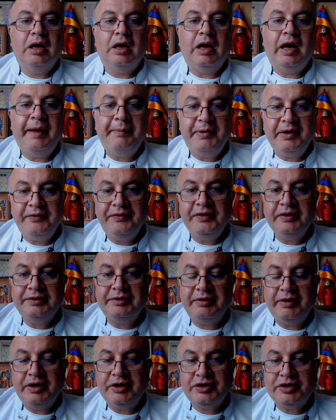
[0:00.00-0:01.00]

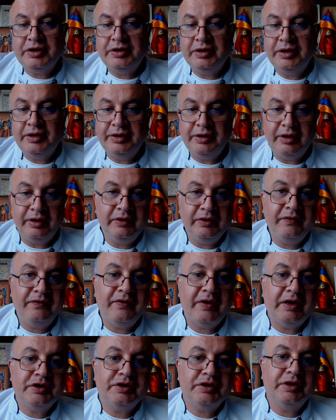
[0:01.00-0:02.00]
Hyperfiltration, an early
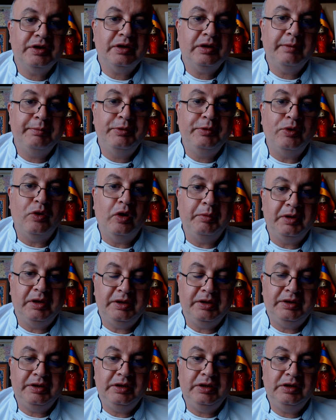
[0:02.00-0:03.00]
functional
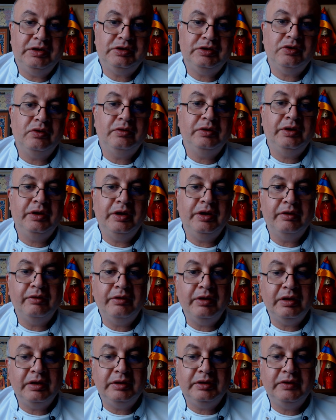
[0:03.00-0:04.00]
abnormality, is only a
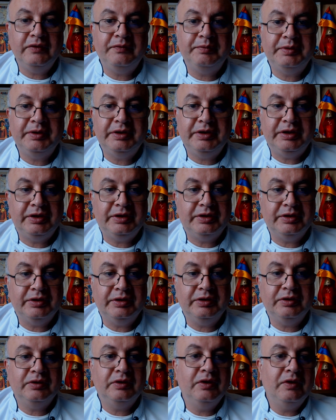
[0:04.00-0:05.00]
relative
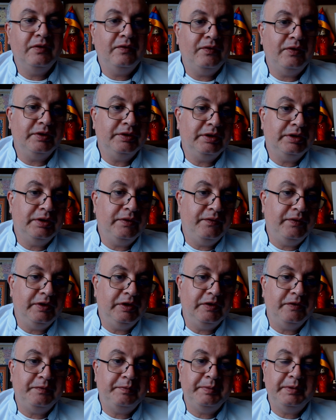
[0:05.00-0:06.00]
predictor for the
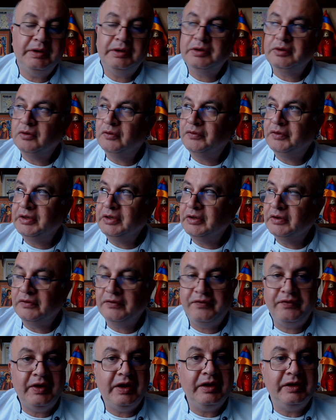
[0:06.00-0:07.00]
development of renal
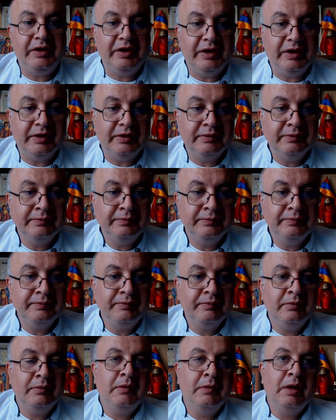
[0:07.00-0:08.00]
failure.
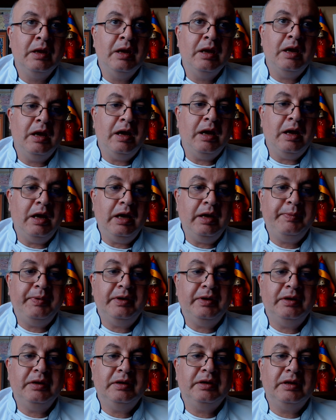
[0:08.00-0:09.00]

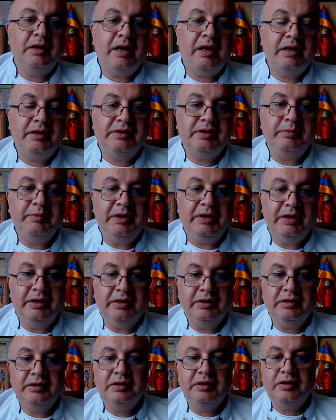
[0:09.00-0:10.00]

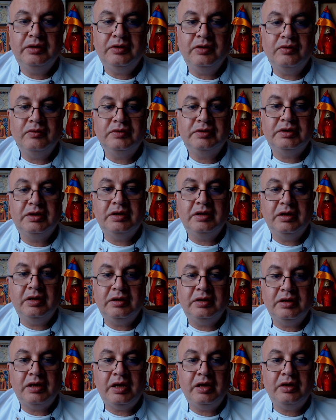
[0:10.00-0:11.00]
Hyperglycemia causes
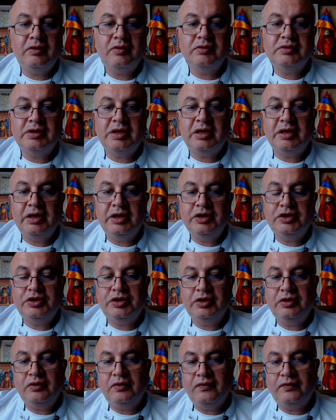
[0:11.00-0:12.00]

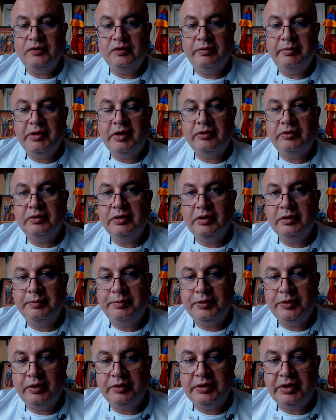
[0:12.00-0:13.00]
glycosylation of glomerular
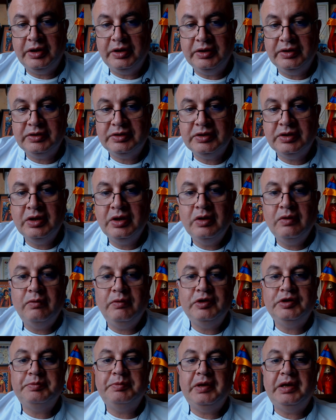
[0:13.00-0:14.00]
proteins,
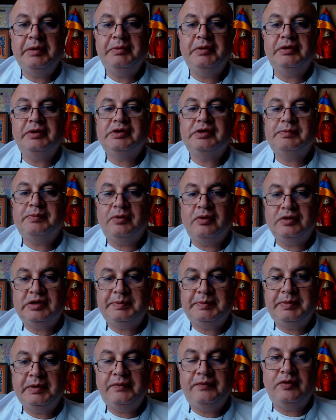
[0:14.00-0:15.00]
which may be
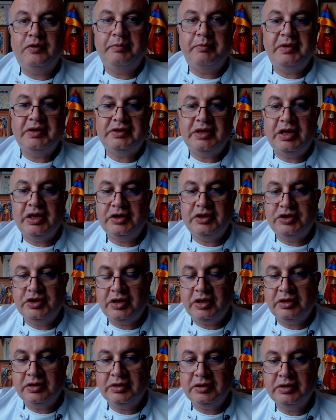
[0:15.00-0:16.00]
responsible for
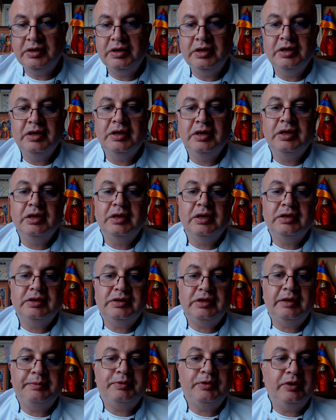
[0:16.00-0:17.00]
mesangial
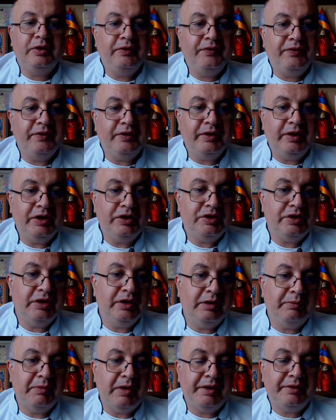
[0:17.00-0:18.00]
cell proliferation
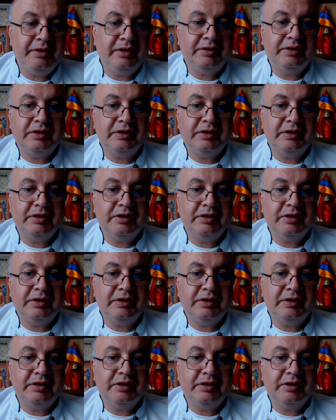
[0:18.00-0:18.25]
and matrix